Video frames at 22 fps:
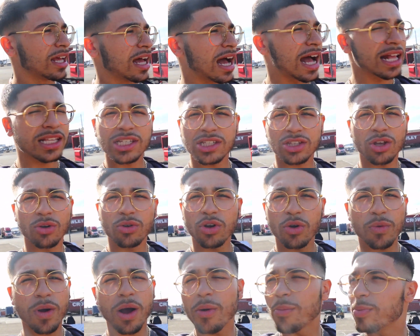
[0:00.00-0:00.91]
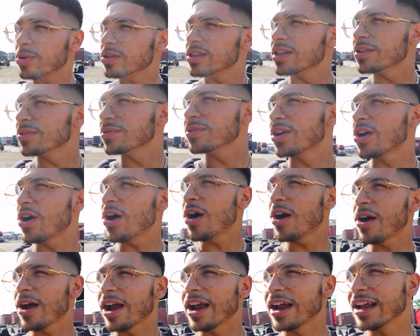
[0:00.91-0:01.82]
I just don't know where I would put the
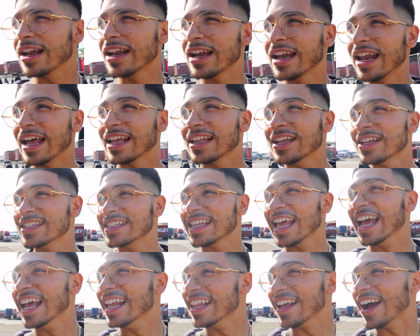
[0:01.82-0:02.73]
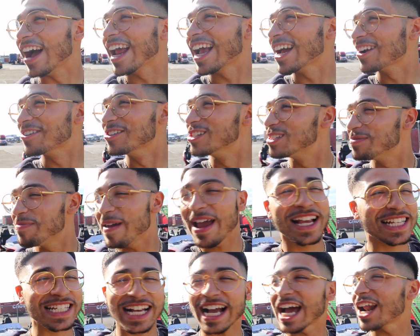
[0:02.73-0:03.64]
car. Like this, I ain't got no
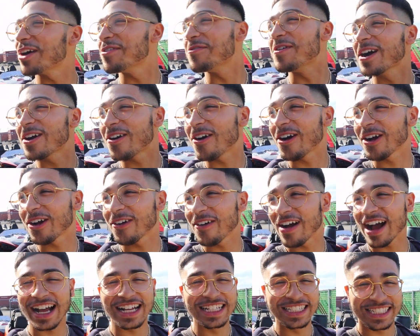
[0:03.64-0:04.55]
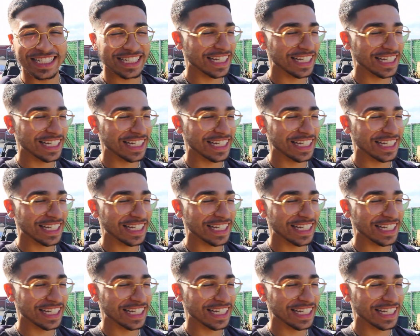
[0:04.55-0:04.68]
space. I got a one-car garage.